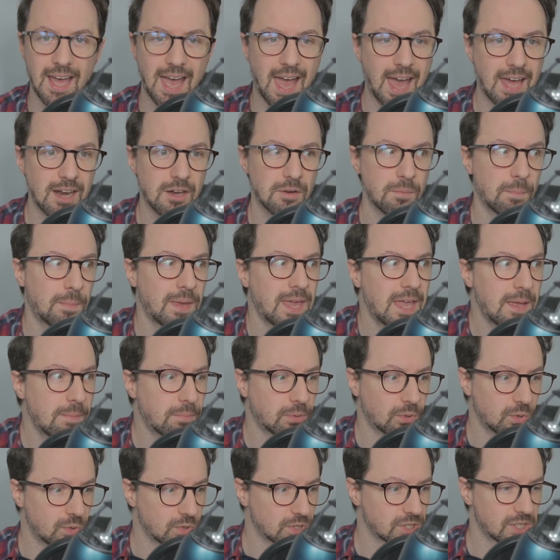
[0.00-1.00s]
and
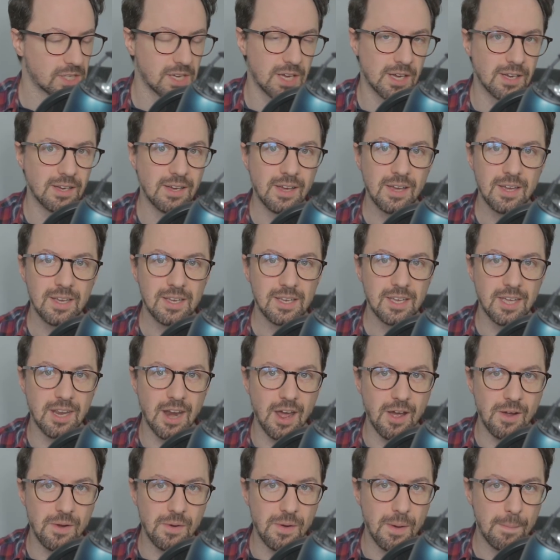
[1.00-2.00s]
people to, you
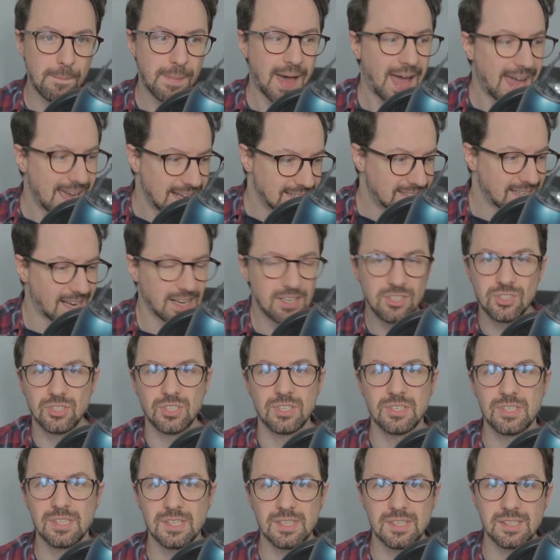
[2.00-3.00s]
know, pay
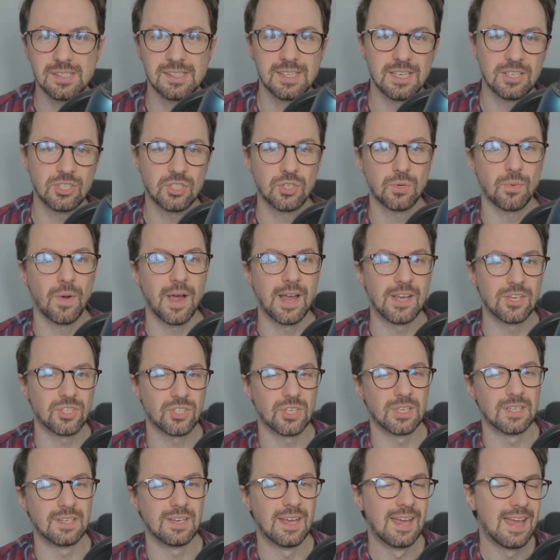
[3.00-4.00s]
attention to the
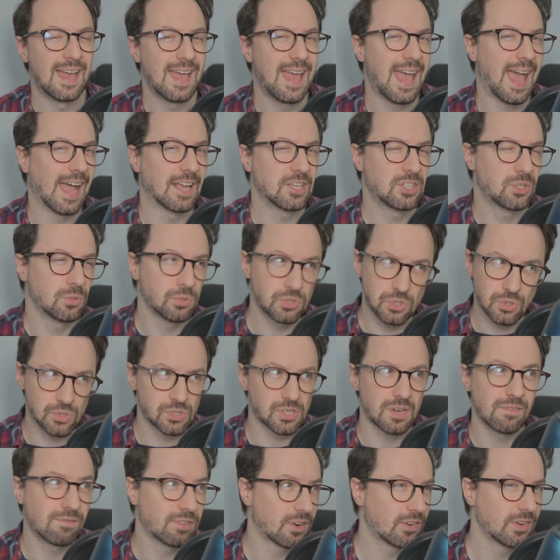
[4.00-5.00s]
situation. And she was
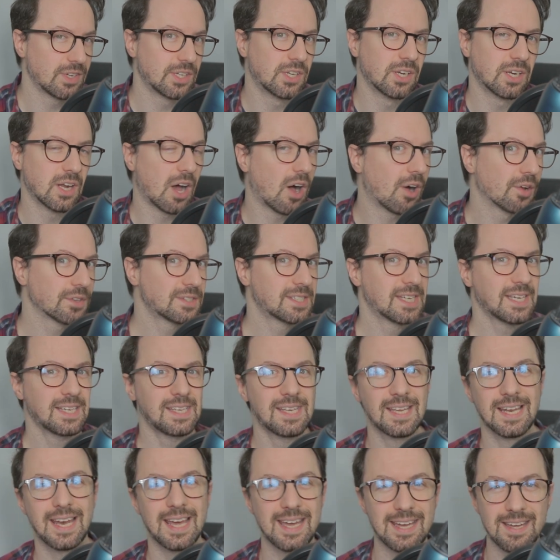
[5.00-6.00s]
also very good at
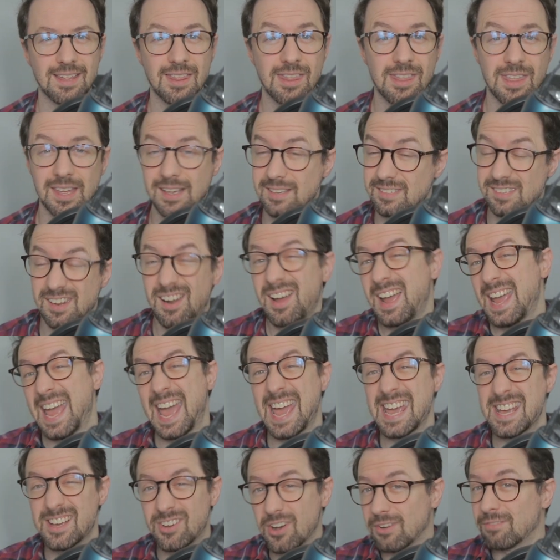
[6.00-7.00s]
articulating things. And I
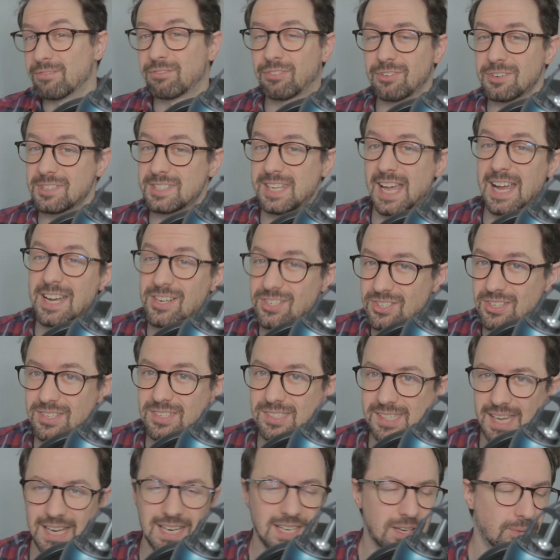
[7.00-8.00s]
hate
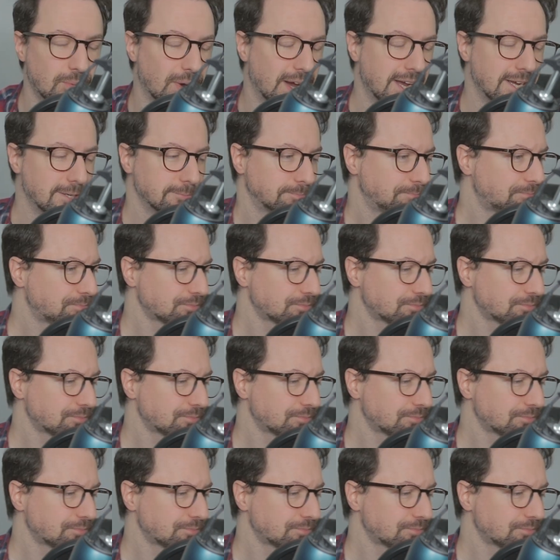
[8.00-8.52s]
confrontations anyway.